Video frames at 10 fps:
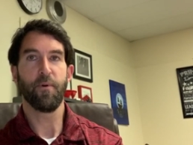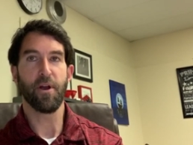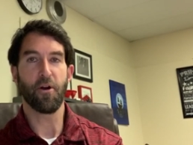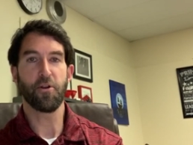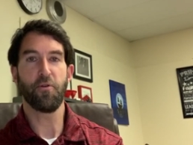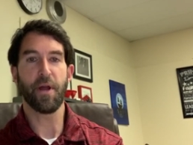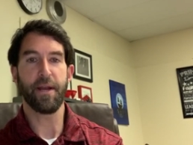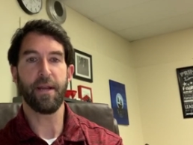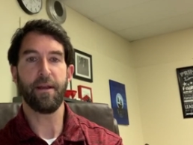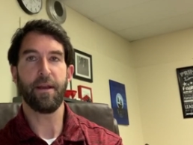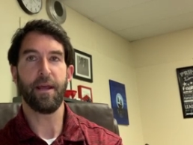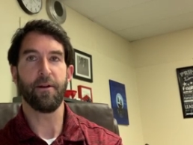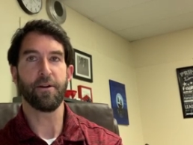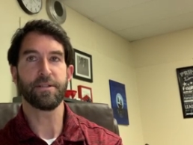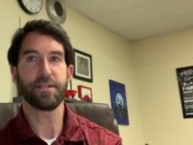We are united
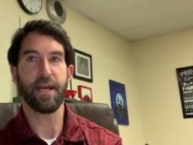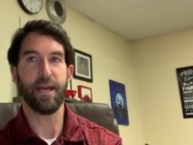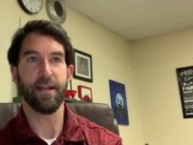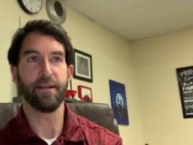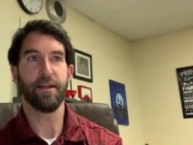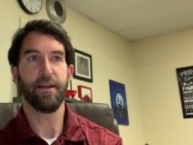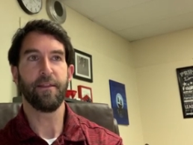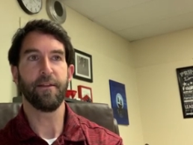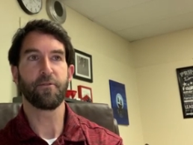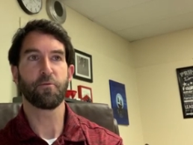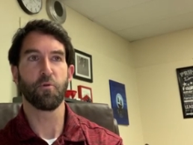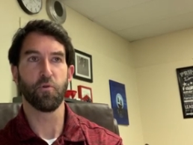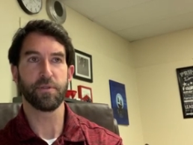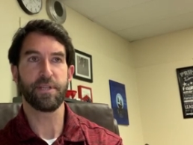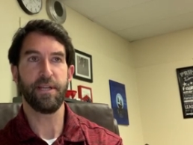in our stand that
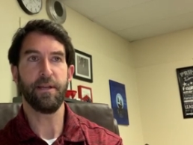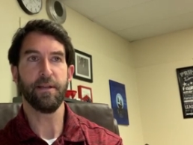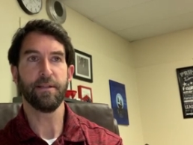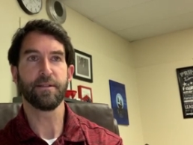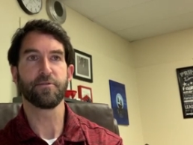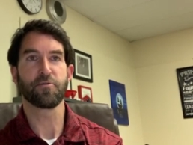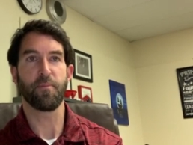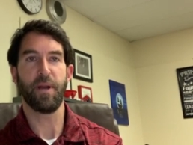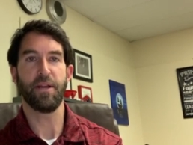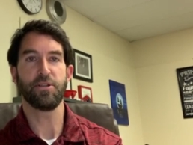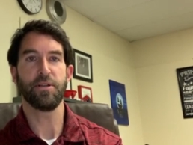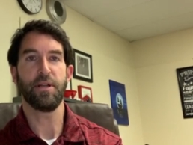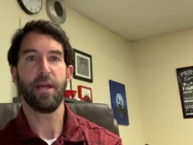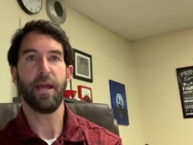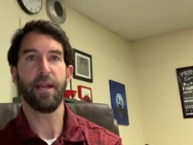cruelty,
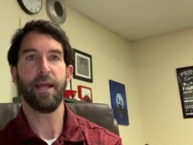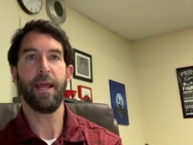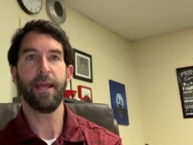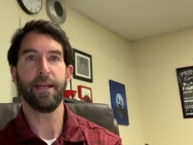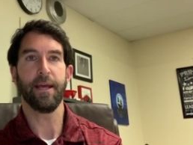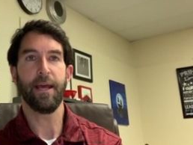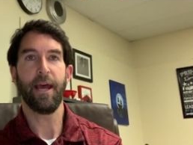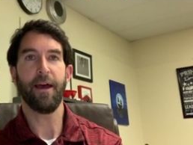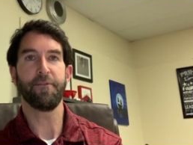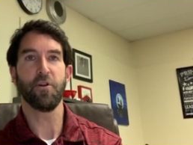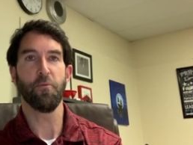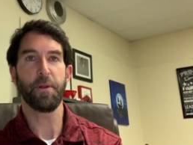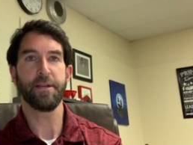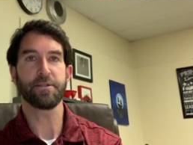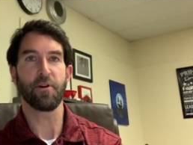discrimination, and hate have no
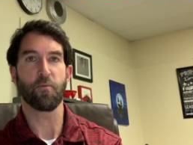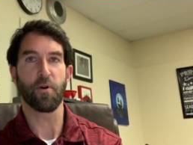place in our